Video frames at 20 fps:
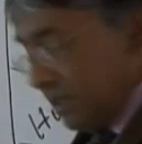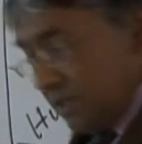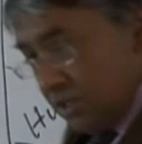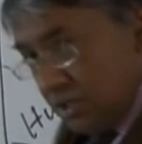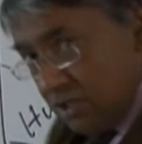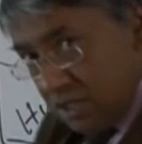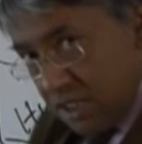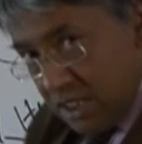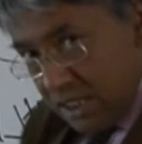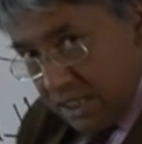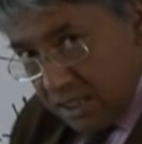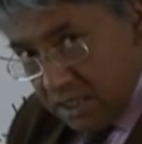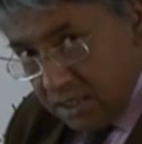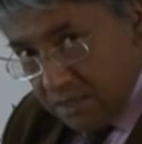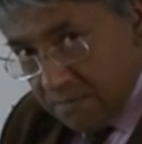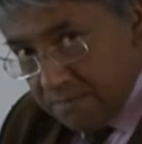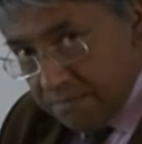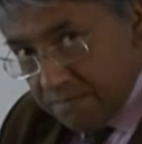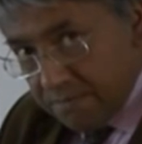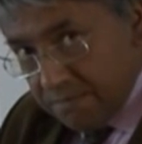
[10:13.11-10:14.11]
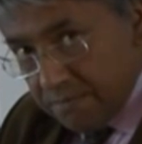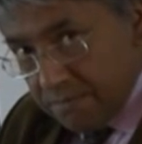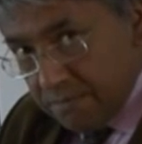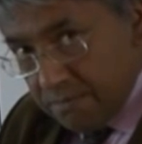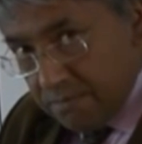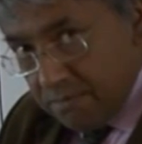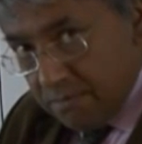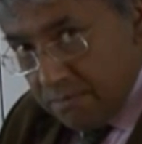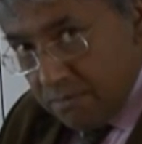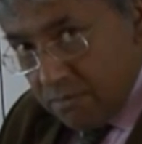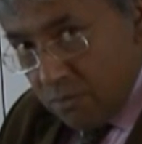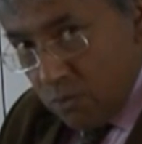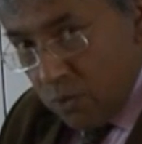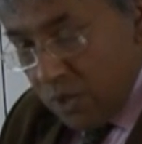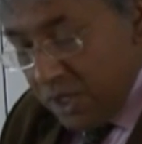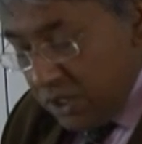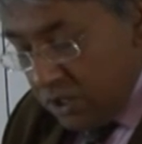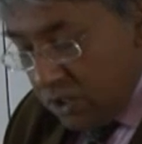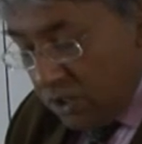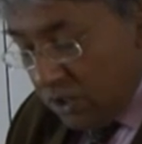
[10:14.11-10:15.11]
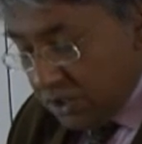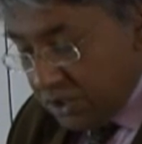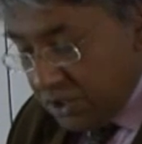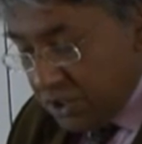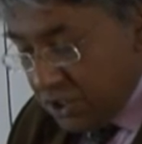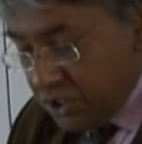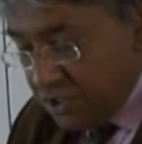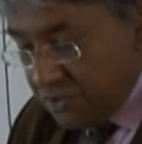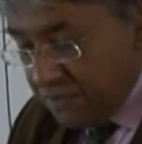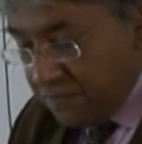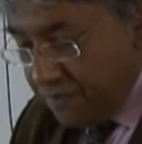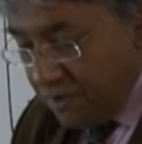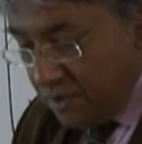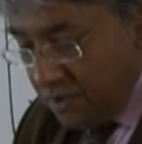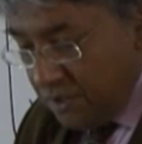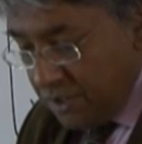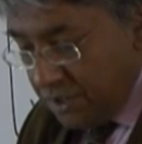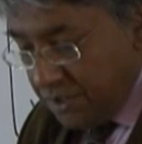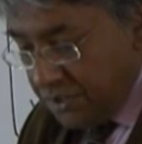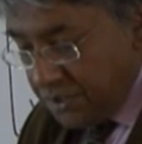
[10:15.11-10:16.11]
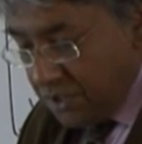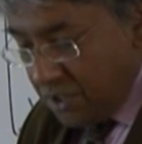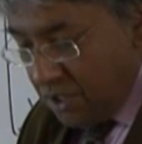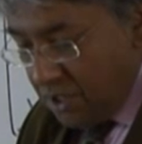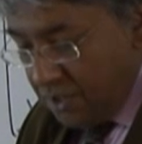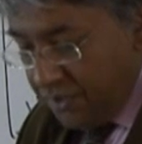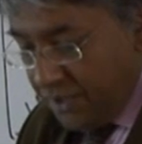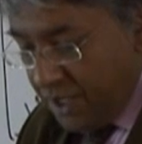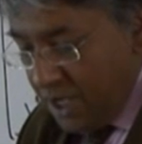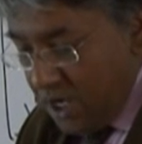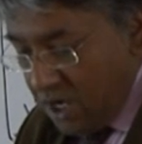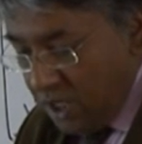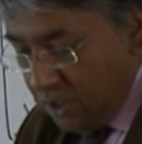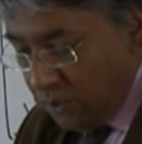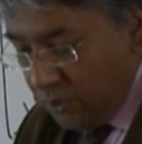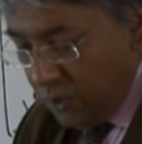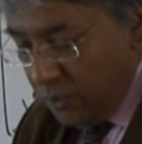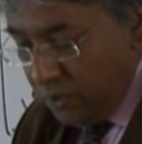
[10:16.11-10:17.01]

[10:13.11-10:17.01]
a unique. we're not just focused on the hardware.